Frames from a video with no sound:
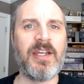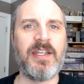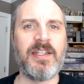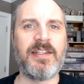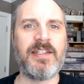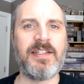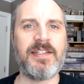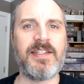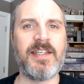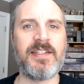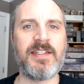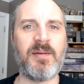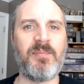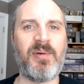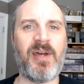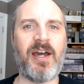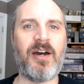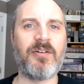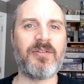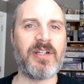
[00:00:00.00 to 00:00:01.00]
This is
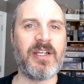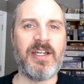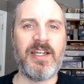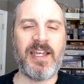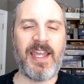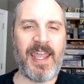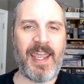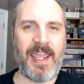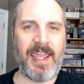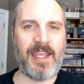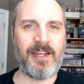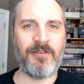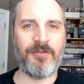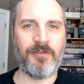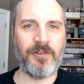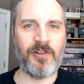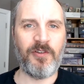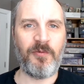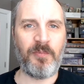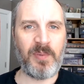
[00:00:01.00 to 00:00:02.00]
about a
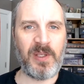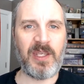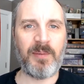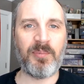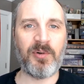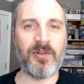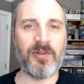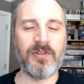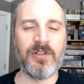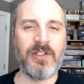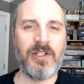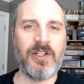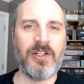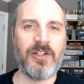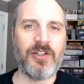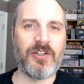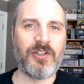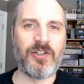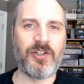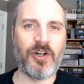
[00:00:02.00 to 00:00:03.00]
handful of people
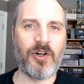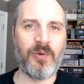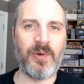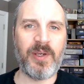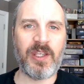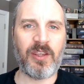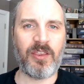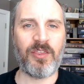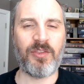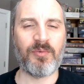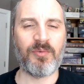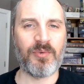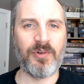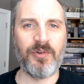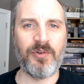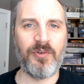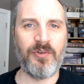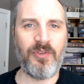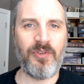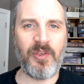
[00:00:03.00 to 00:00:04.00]
going
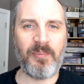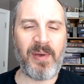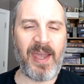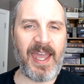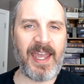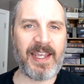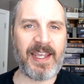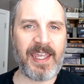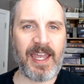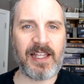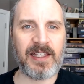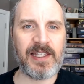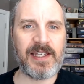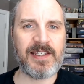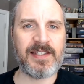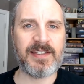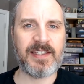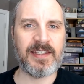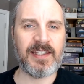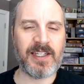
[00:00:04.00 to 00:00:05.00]
through the back
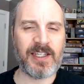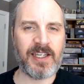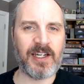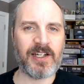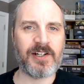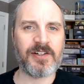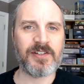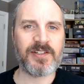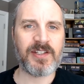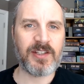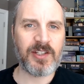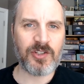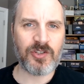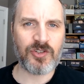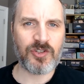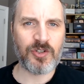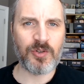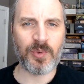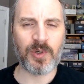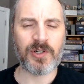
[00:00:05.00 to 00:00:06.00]
alleys and the gutters and the
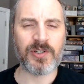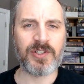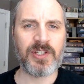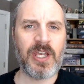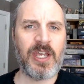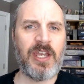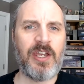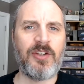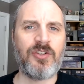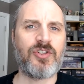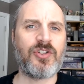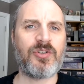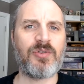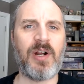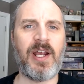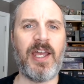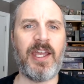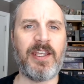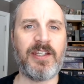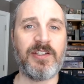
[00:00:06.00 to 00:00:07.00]
sewers,
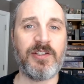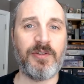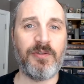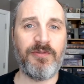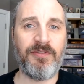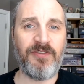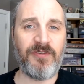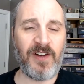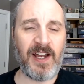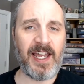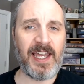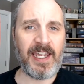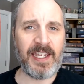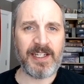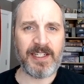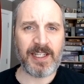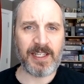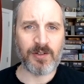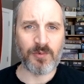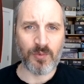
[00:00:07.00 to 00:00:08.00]
trying to
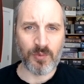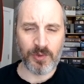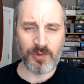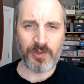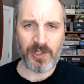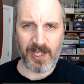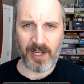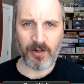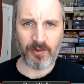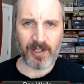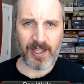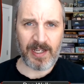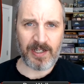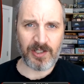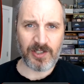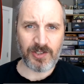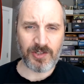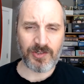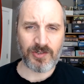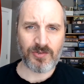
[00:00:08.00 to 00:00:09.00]
find and root out and
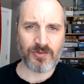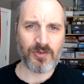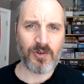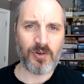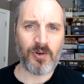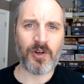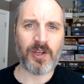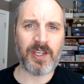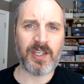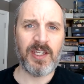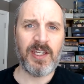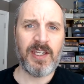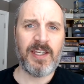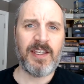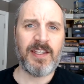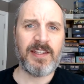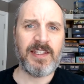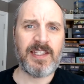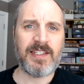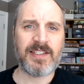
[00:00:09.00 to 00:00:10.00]
destroy
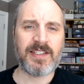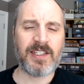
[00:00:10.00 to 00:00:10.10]
these